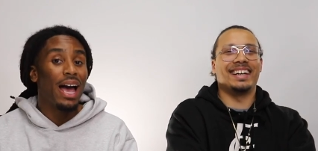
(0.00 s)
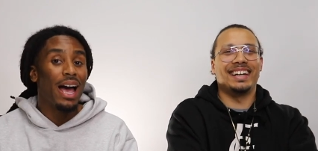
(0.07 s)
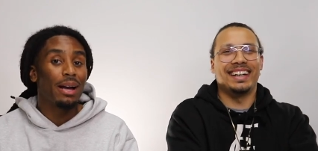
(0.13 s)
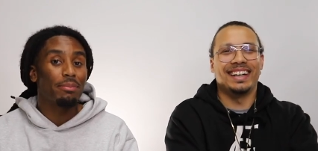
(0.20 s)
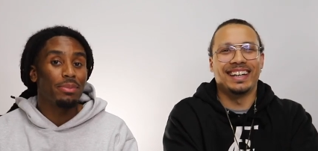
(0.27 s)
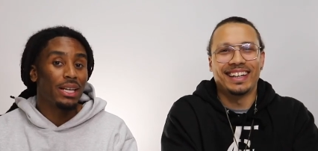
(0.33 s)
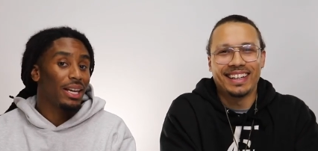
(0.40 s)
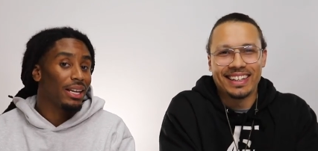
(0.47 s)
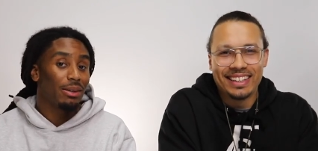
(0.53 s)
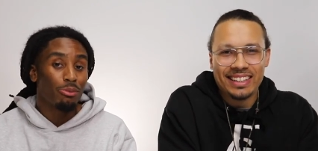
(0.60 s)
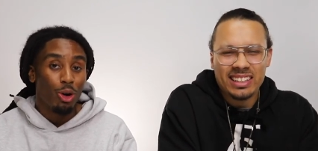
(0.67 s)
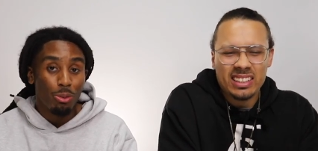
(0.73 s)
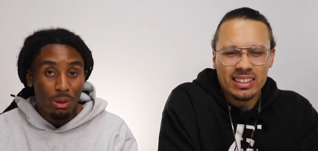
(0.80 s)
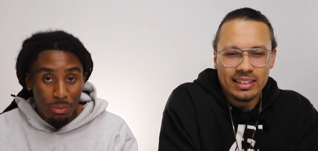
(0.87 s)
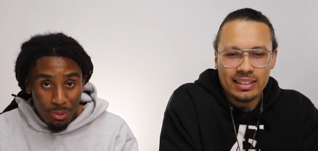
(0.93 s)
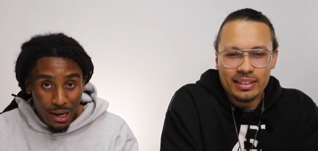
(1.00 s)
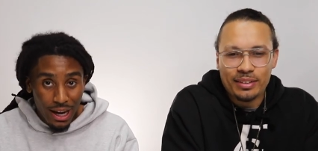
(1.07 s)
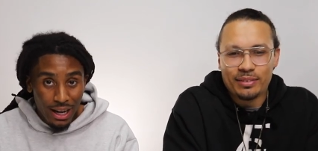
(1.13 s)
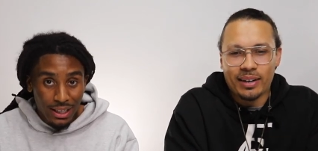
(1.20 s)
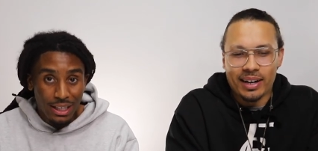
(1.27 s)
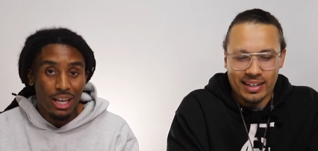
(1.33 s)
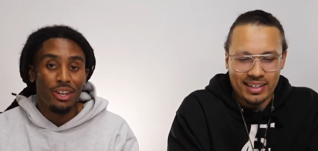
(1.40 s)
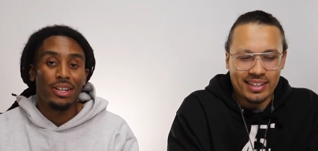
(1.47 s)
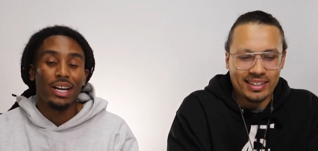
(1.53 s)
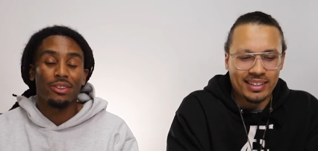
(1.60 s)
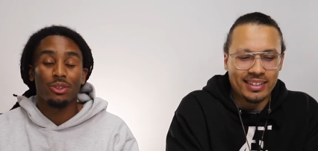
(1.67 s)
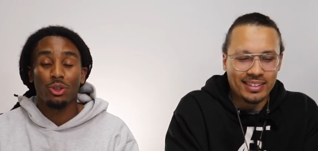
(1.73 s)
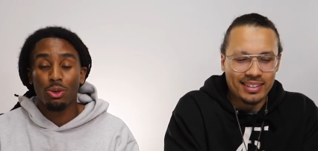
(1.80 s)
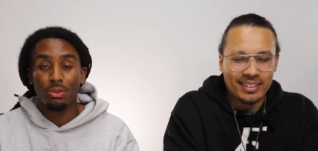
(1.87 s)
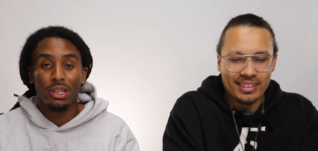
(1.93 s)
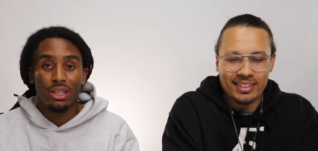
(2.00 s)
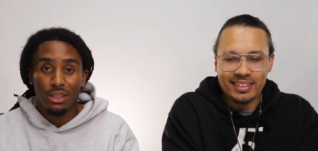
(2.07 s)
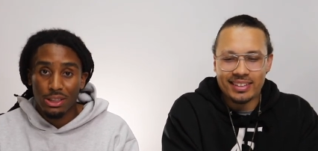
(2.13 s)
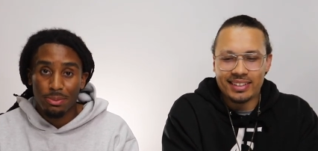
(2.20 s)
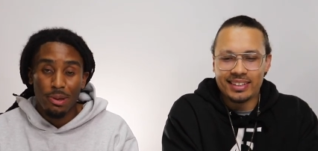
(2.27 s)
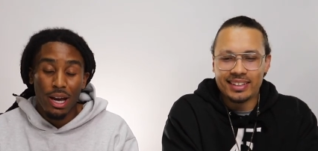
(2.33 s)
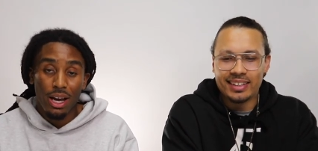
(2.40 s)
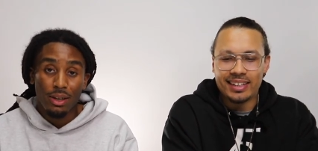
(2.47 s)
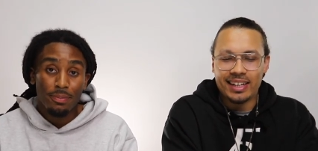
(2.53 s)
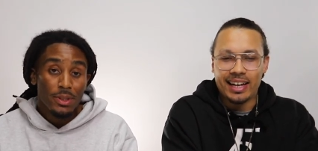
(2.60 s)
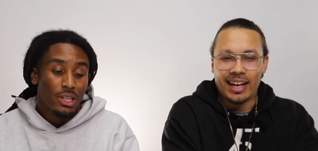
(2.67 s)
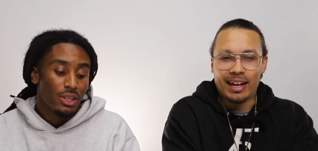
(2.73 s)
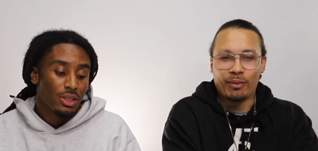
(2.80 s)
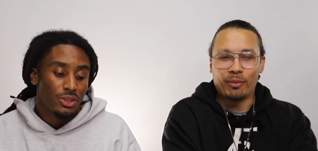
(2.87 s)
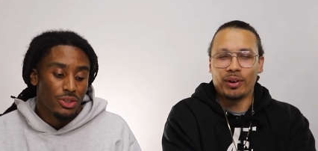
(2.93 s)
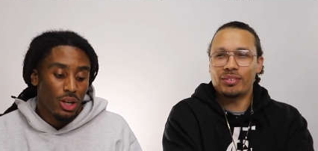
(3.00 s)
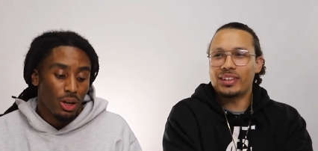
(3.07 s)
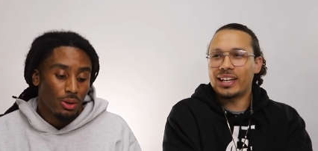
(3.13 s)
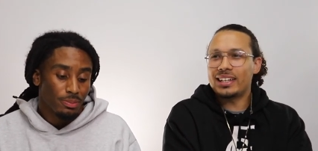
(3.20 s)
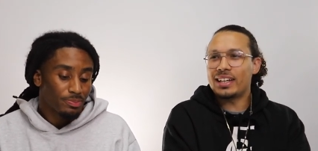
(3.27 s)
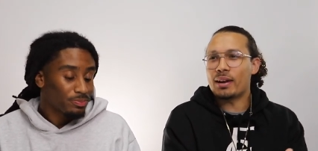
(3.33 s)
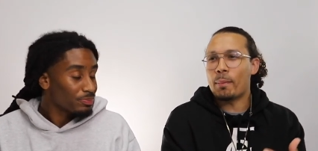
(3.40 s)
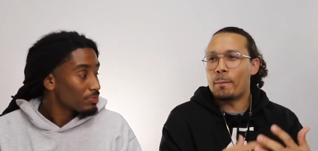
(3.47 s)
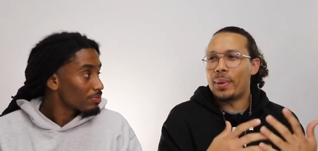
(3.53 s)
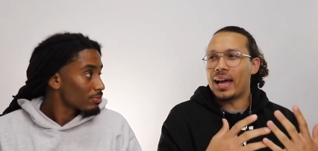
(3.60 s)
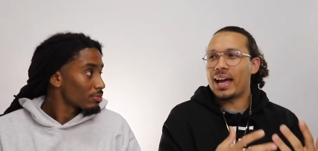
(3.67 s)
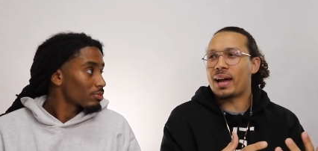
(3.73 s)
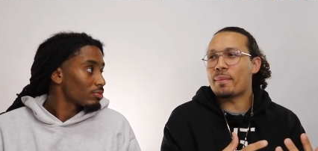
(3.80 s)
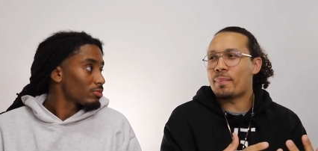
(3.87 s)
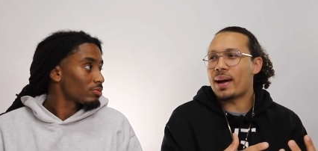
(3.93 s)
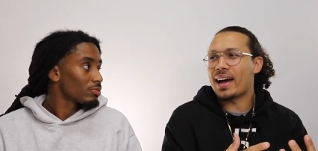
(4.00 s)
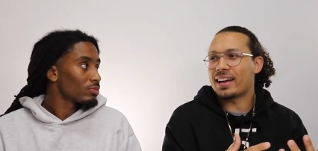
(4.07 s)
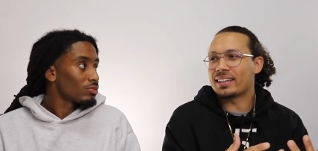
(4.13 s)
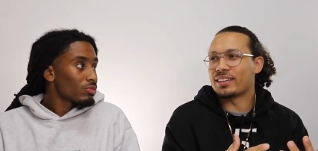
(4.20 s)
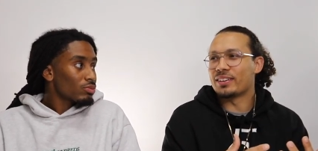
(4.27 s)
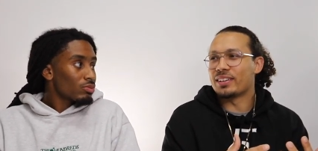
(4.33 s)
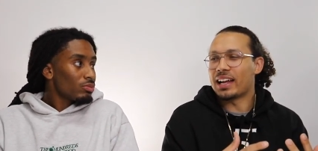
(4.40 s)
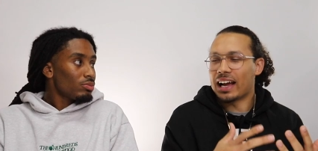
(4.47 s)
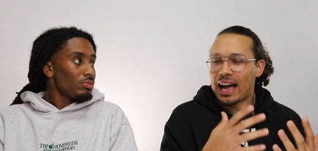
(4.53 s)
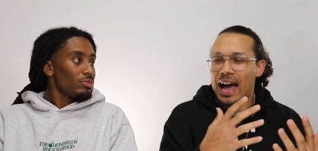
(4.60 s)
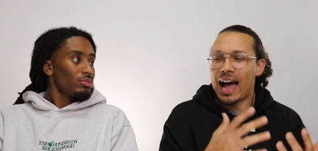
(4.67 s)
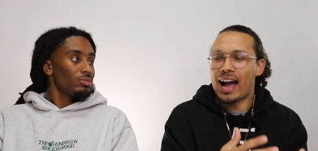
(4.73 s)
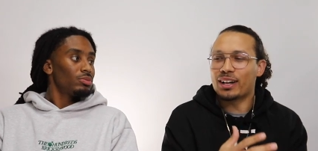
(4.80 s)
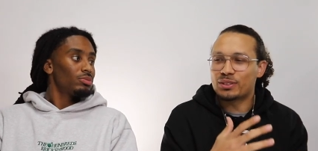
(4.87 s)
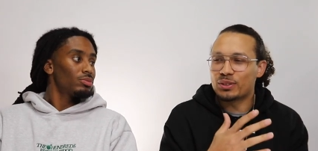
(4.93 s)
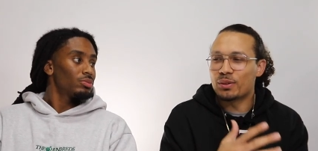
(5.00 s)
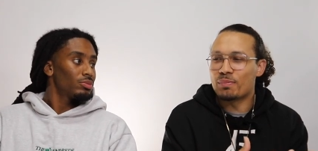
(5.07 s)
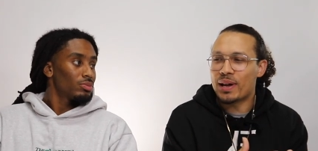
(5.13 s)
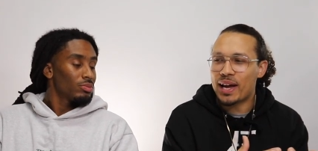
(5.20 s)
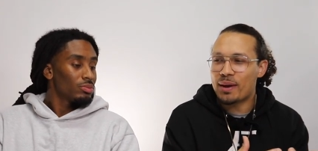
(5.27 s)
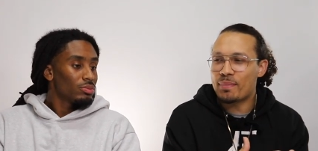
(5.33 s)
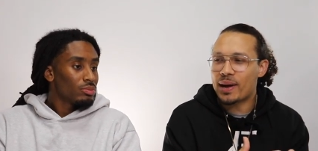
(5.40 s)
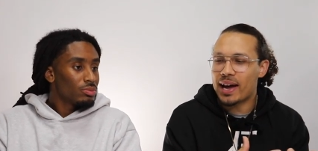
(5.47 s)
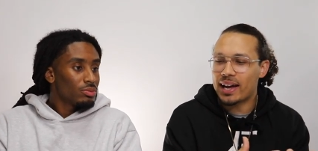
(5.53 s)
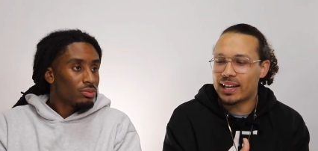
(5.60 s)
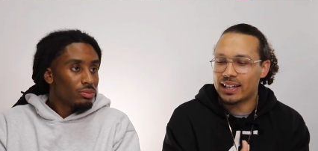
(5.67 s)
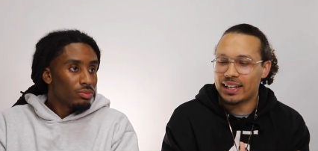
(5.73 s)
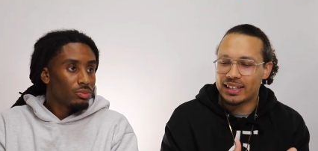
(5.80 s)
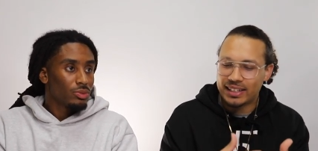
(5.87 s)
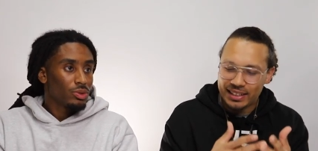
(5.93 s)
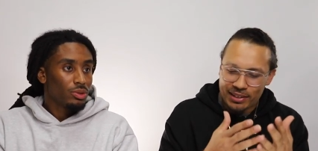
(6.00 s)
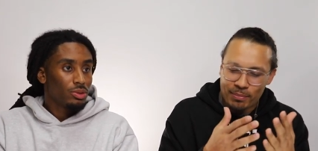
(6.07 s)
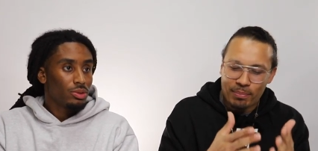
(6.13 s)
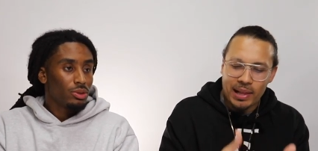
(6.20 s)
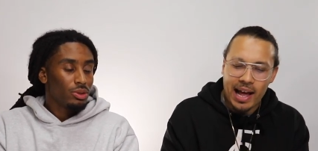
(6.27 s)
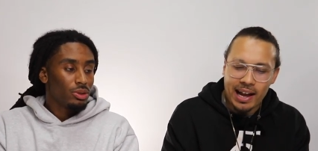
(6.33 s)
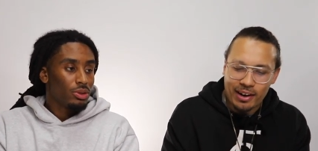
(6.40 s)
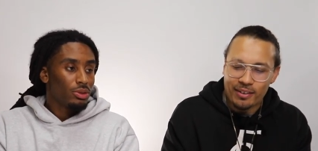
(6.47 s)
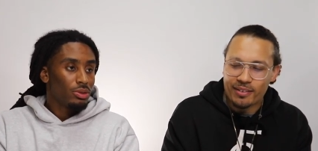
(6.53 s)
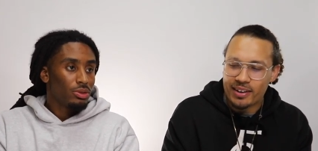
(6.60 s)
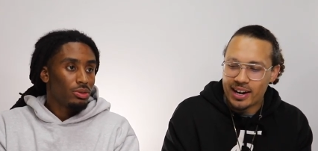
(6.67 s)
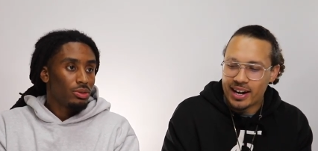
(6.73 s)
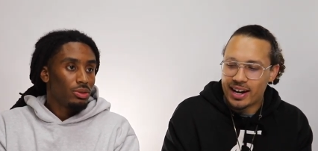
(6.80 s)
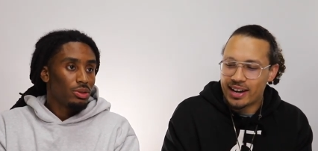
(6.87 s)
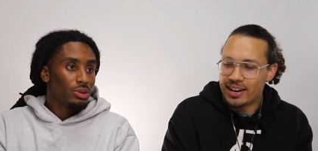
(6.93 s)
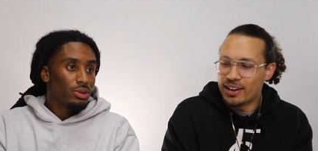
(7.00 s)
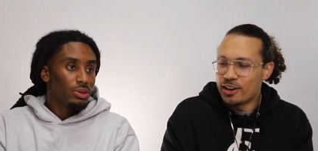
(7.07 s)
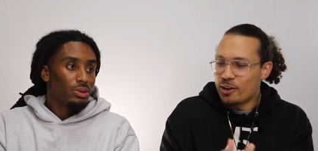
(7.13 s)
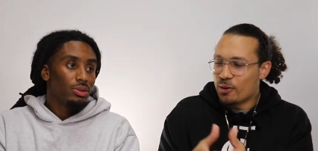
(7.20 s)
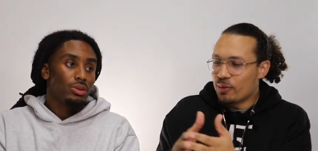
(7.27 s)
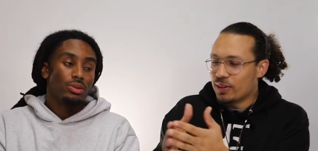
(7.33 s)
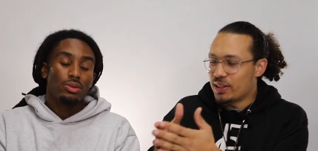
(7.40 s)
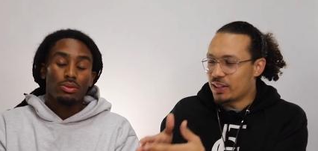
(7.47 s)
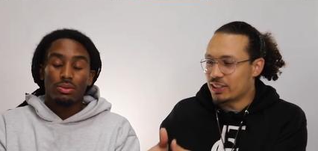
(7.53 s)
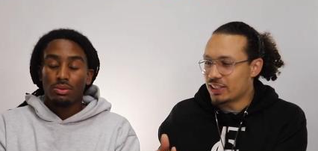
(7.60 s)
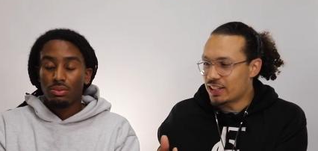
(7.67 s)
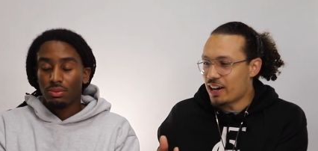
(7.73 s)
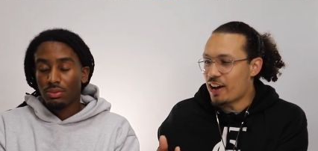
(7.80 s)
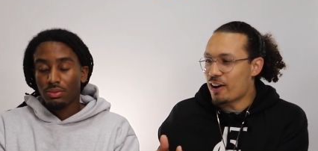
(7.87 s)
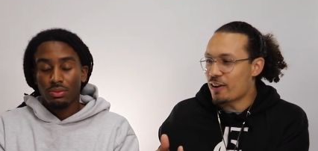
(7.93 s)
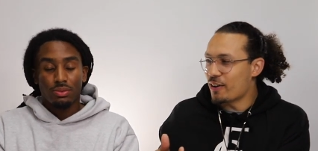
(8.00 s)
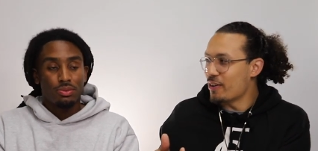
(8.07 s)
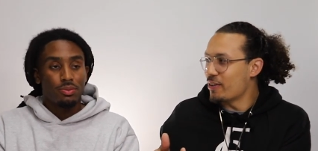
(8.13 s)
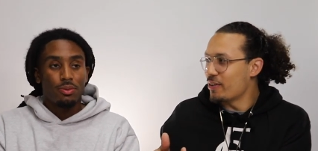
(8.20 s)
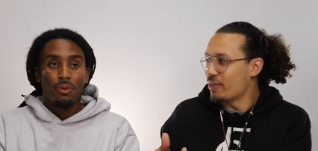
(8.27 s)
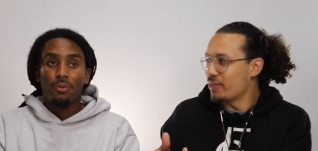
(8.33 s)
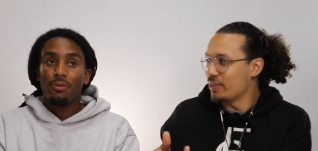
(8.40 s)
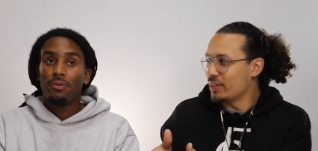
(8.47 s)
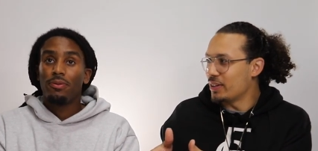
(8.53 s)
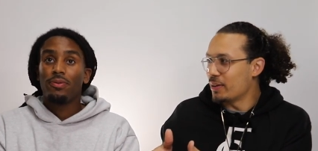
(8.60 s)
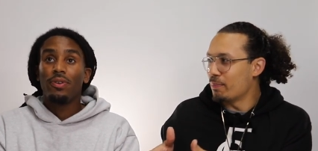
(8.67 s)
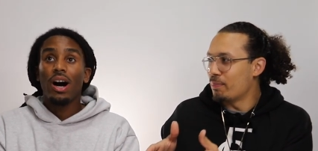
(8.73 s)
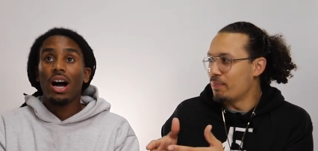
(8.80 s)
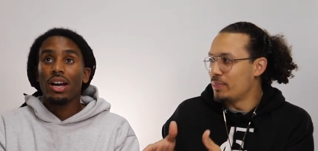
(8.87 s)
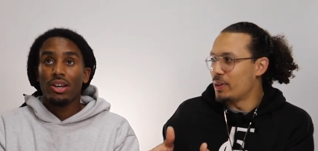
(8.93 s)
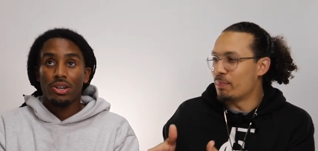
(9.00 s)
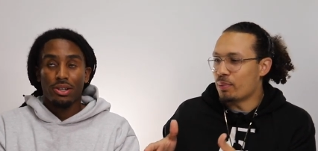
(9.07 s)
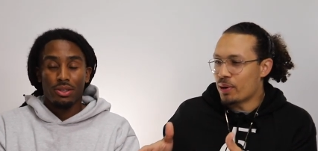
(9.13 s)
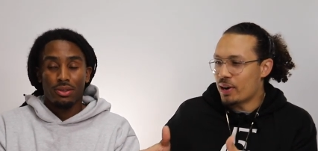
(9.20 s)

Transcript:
Speaker 1: Pack, Beginning Moment Pack. Right. Now you got the New Beginnings Pack. What so, if they did a
Speaker 2: banned pack though, like an actual banned pack, and they did the black and red with the Chicago, the, the